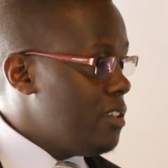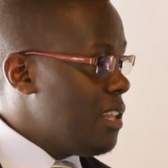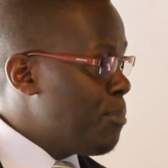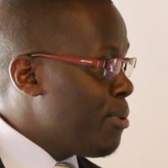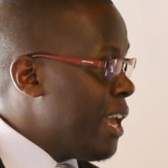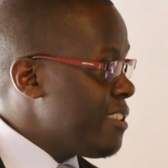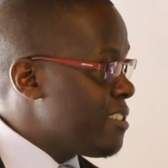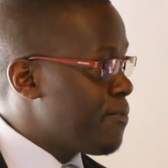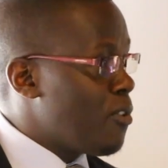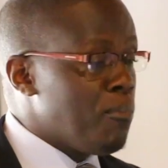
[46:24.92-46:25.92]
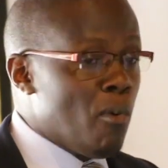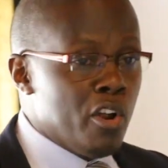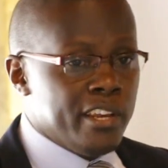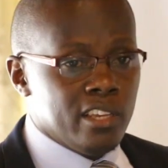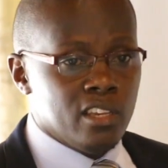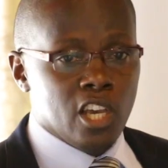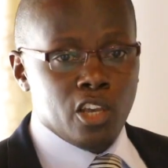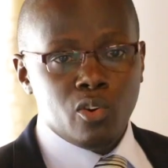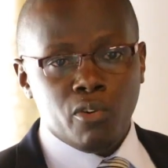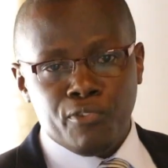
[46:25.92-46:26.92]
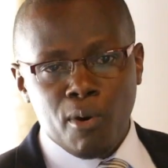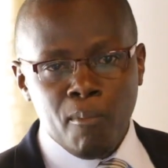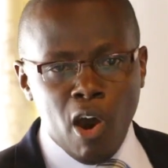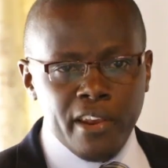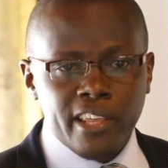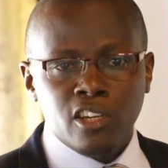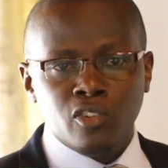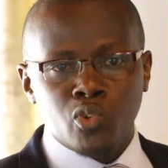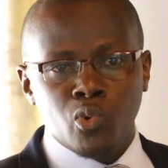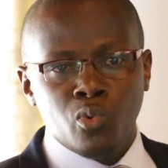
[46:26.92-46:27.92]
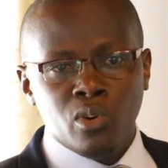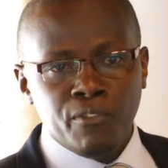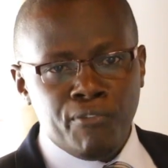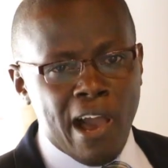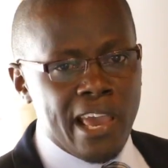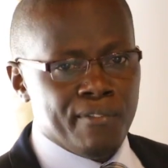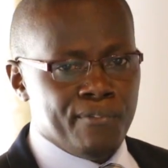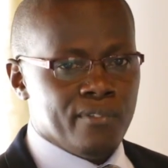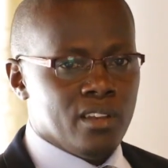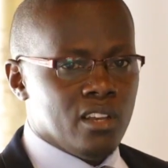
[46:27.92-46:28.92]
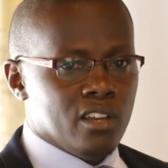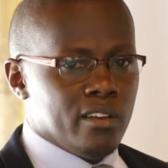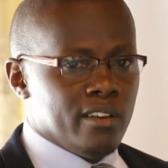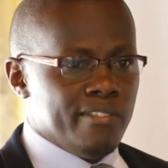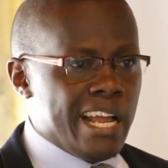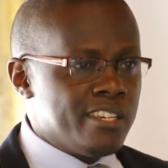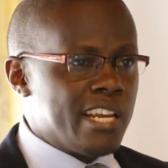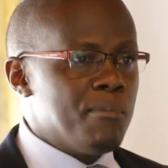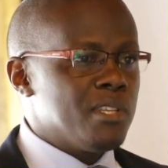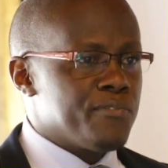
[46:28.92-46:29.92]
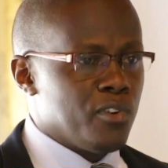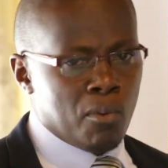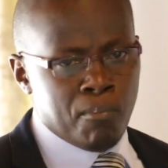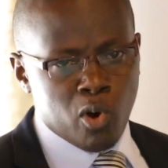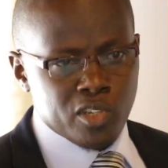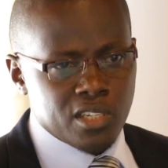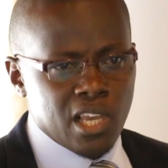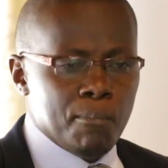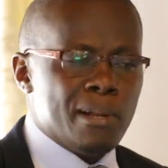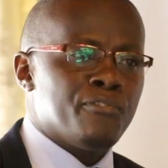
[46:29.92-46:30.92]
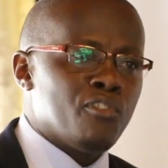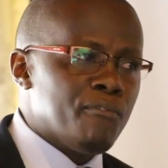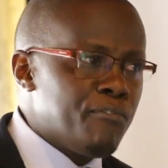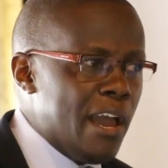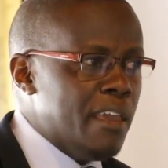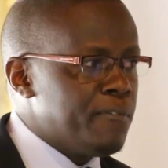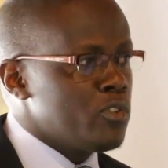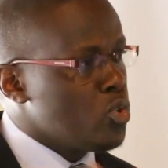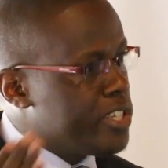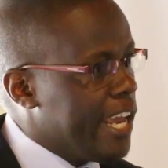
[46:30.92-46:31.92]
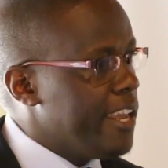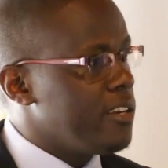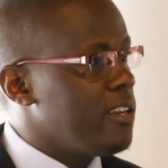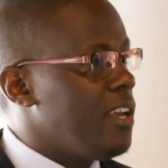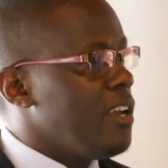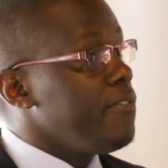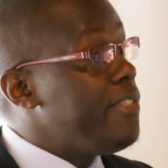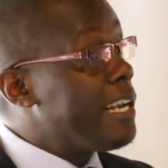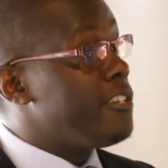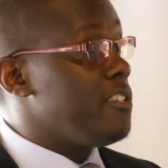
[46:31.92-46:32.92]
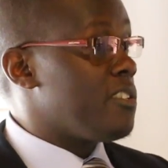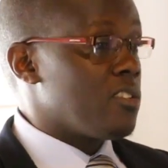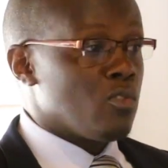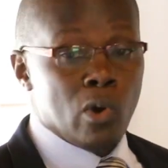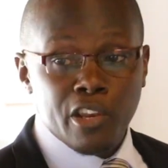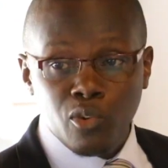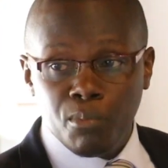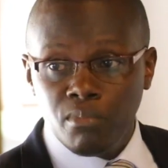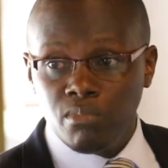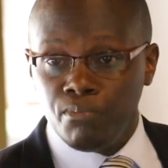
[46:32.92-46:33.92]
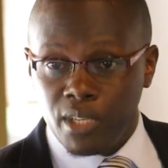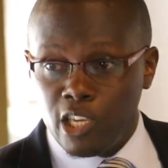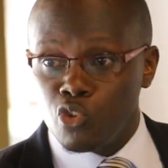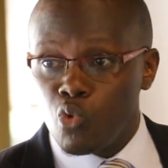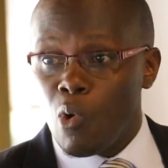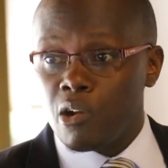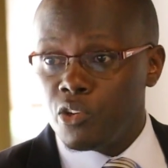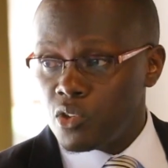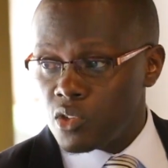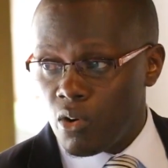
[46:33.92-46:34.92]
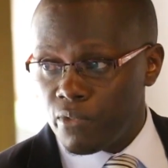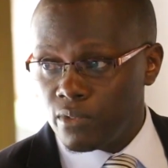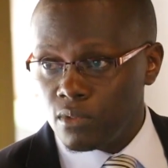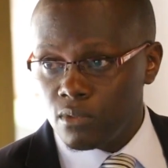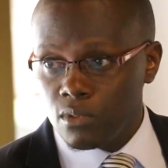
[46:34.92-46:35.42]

in a place from morning, you know, from morning to 5, that time is for your boss. But from 5 to 10, that is when you begin to work on yourself.